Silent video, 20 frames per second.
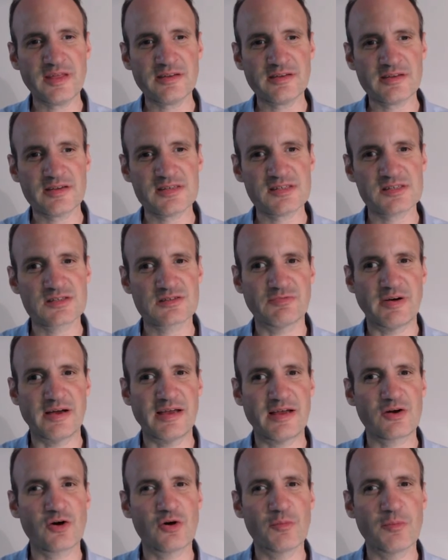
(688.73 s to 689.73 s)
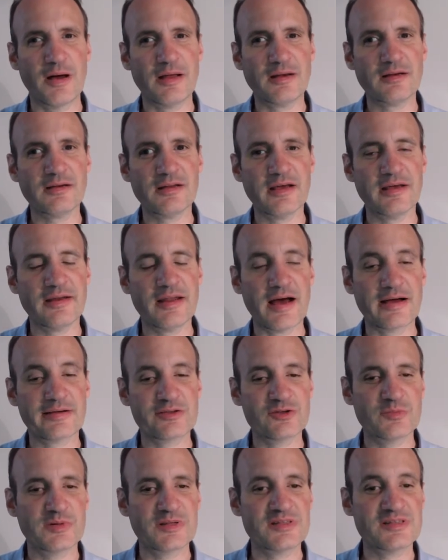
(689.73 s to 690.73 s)
is via command line
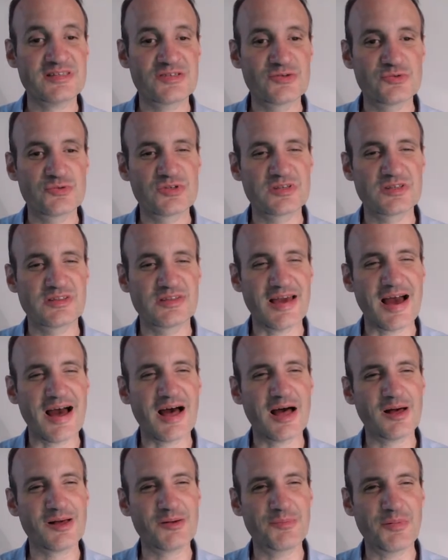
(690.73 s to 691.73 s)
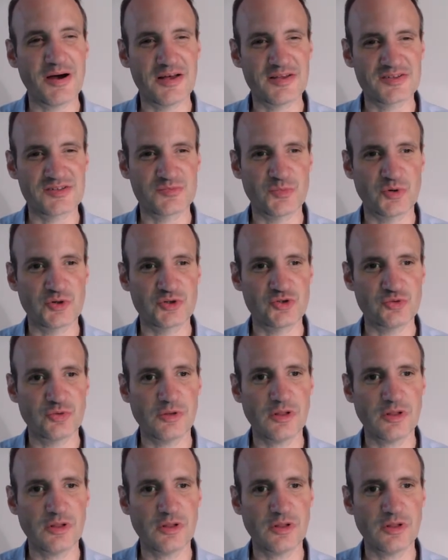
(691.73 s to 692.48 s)
arguments using the argparse module.